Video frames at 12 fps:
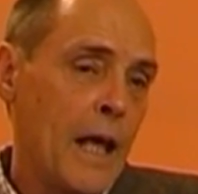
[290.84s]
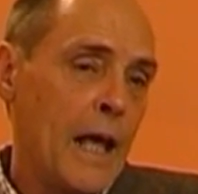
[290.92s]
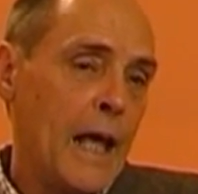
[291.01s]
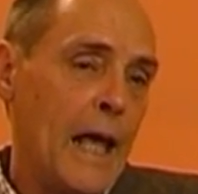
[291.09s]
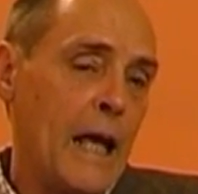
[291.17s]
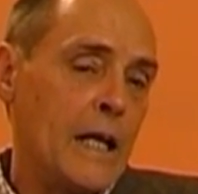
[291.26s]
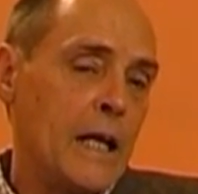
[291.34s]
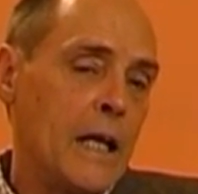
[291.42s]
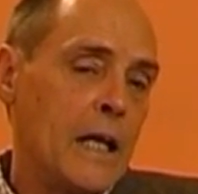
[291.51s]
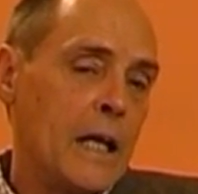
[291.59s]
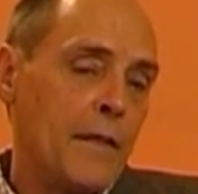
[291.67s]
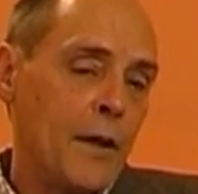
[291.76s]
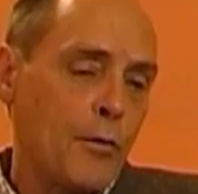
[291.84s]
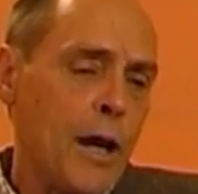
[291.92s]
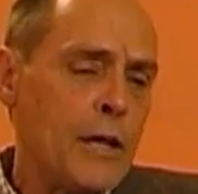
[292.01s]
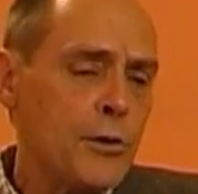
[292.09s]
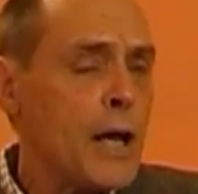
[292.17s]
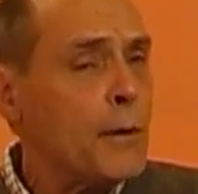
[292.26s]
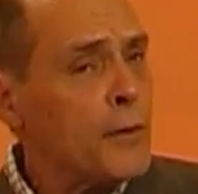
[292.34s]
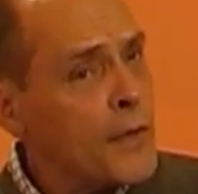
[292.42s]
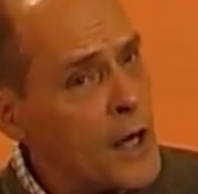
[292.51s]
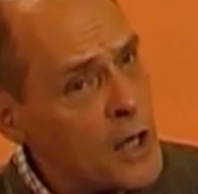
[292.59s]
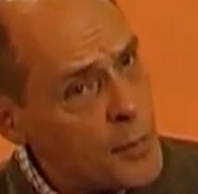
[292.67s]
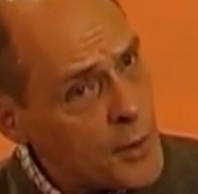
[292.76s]
And the craniosacral
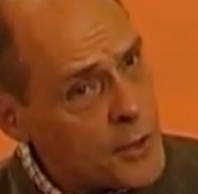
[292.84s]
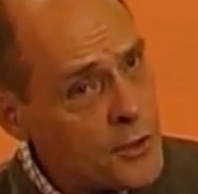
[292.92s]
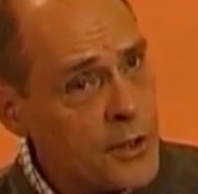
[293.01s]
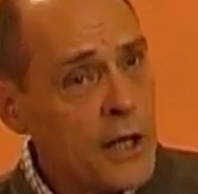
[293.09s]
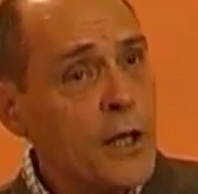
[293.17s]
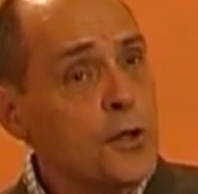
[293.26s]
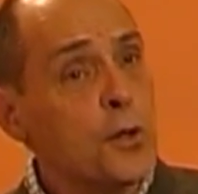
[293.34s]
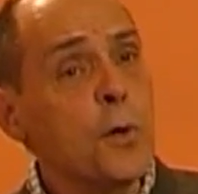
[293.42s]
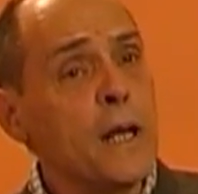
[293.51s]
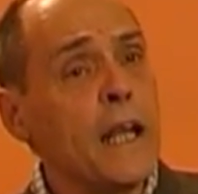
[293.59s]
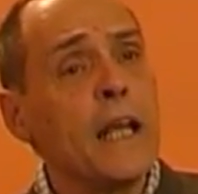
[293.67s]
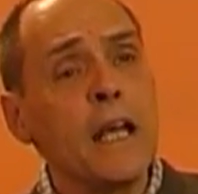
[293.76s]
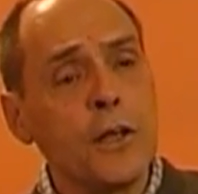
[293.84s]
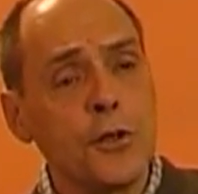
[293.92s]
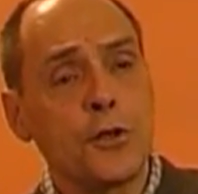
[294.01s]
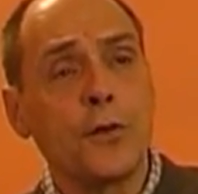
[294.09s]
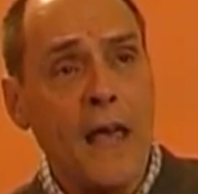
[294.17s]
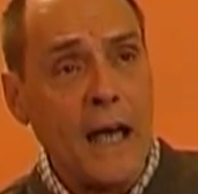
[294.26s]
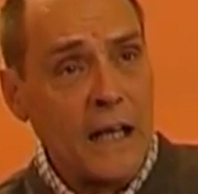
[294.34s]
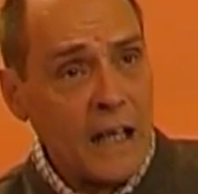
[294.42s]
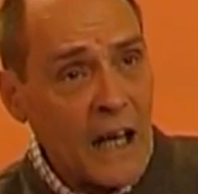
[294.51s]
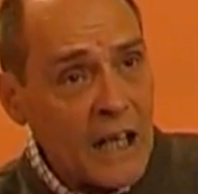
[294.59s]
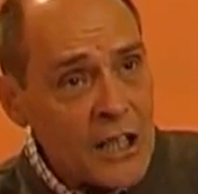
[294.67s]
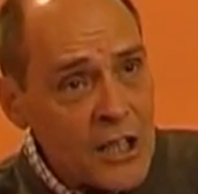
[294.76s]
therapist, tuning into that
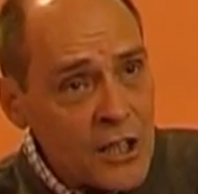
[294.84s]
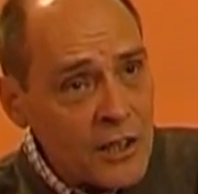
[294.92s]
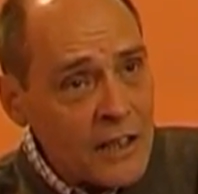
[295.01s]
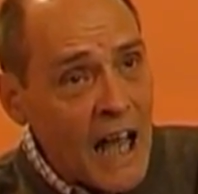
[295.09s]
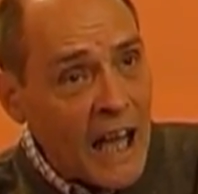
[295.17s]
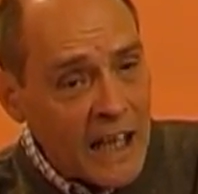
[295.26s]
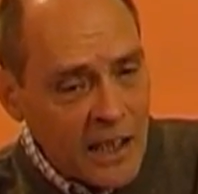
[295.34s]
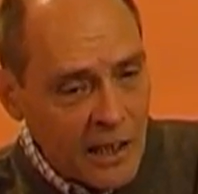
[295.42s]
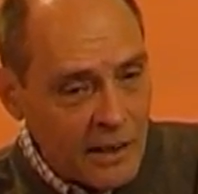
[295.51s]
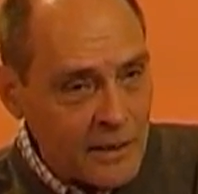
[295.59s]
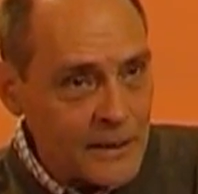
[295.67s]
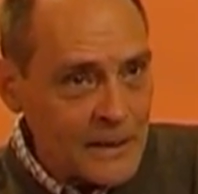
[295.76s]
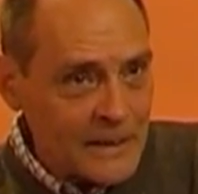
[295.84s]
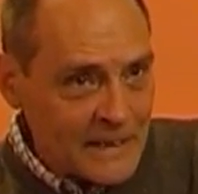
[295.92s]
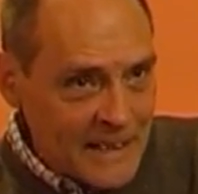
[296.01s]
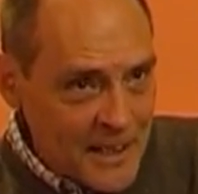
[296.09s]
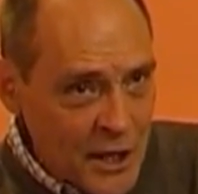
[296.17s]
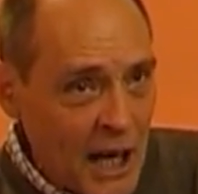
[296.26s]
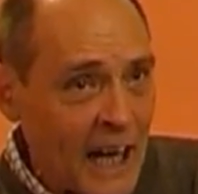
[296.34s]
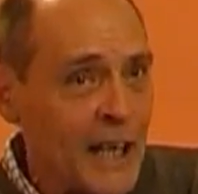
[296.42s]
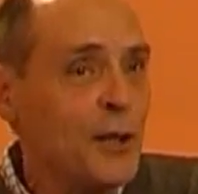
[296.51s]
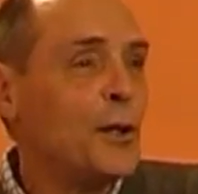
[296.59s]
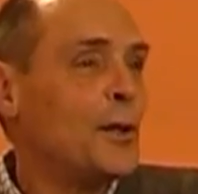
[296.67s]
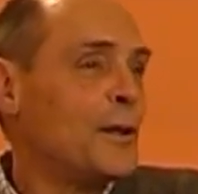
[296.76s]
underlying
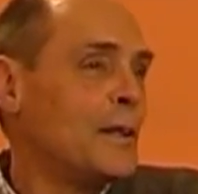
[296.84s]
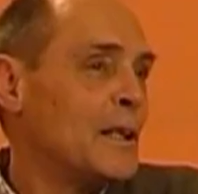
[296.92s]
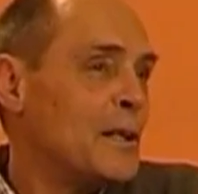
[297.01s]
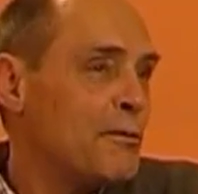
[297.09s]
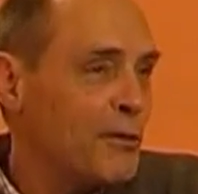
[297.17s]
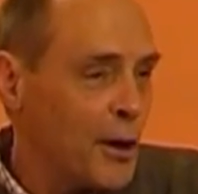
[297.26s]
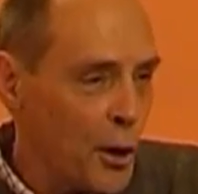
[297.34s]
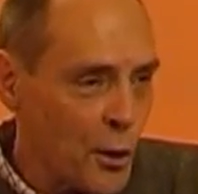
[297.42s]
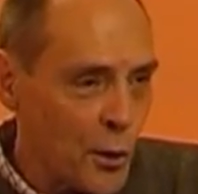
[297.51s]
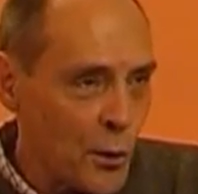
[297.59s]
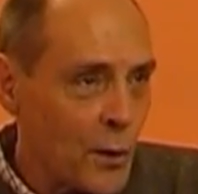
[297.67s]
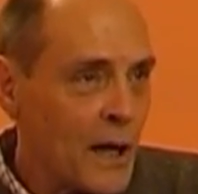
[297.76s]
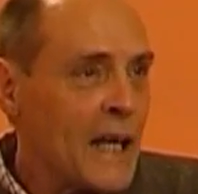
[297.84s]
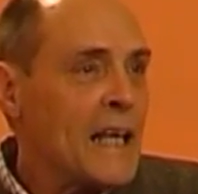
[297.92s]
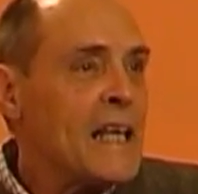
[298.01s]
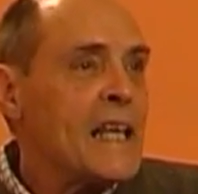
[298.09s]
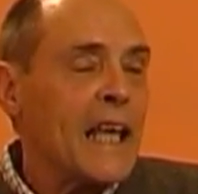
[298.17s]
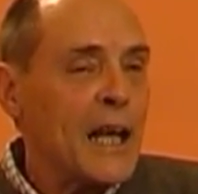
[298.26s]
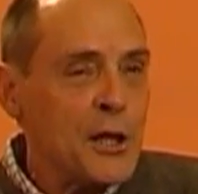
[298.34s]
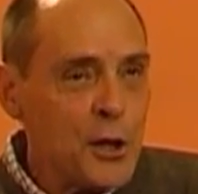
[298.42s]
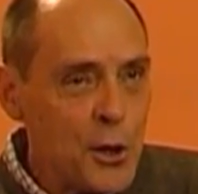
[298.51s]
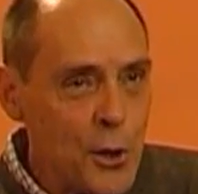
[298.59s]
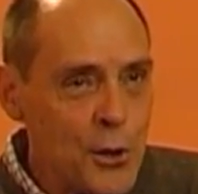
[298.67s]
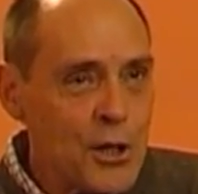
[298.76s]
tidal flow, can
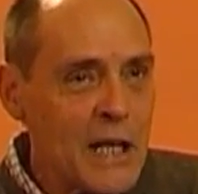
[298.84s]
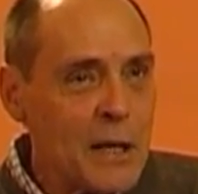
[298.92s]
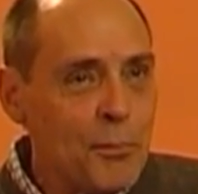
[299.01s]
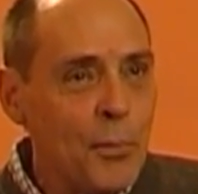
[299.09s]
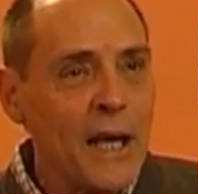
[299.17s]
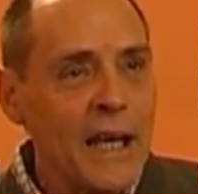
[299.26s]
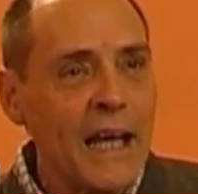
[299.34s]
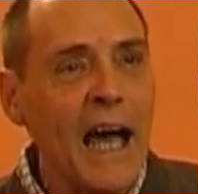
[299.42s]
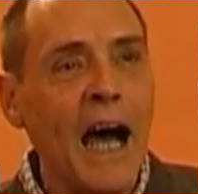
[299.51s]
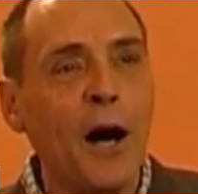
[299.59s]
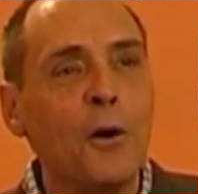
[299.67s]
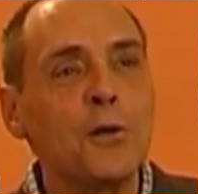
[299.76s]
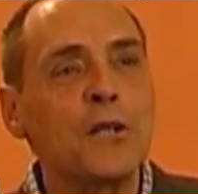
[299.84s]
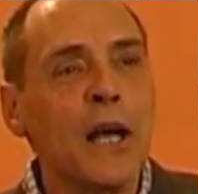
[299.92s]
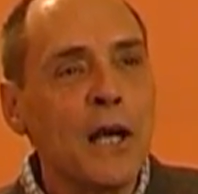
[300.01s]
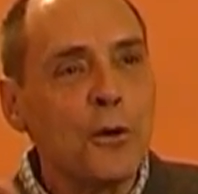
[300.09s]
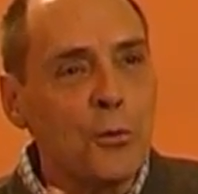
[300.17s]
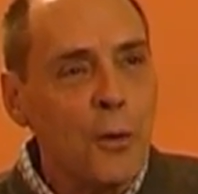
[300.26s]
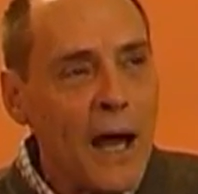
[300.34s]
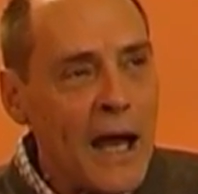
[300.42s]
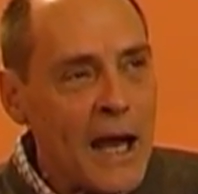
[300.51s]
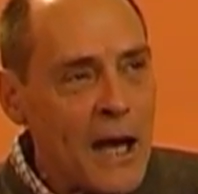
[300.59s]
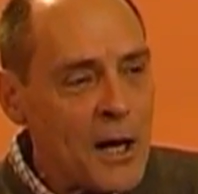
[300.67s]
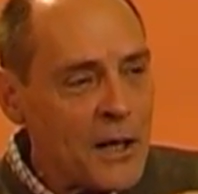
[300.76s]
usually pick out
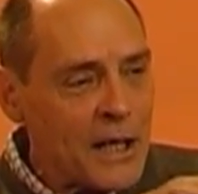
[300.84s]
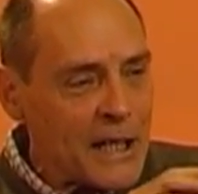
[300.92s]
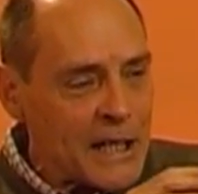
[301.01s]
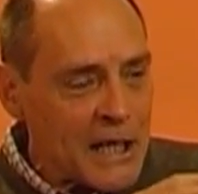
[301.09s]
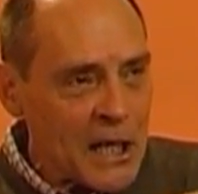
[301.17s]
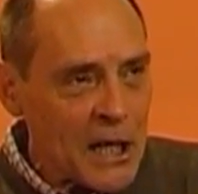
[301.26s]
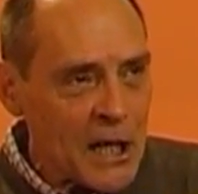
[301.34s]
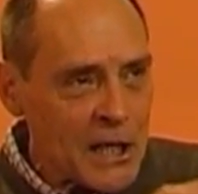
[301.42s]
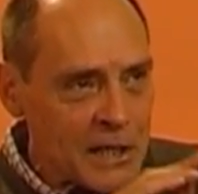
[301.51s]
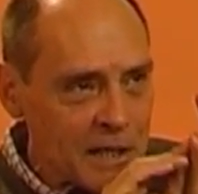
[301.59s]
where it can't